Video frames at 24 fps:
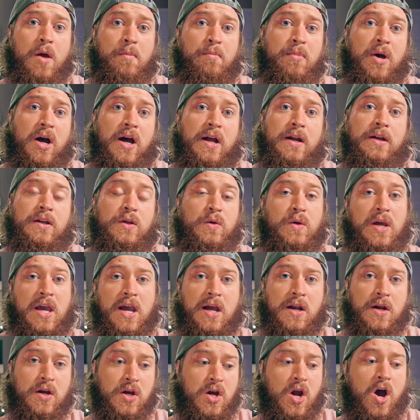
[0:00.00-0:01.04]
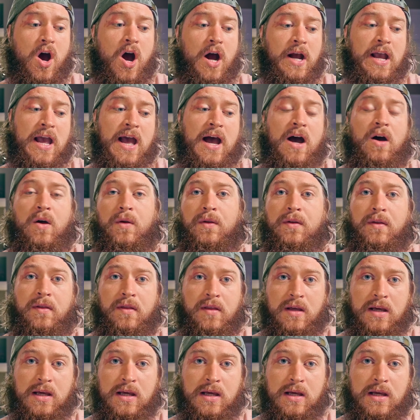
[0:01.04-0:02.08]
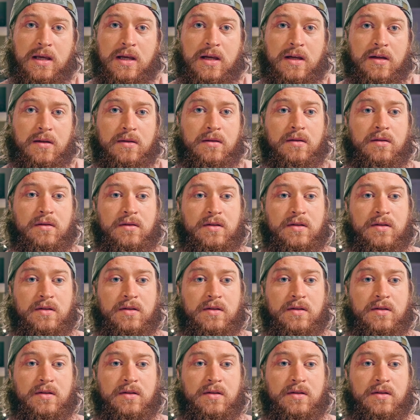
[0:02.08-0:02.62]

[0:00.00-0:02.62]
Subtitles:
but you can knock out the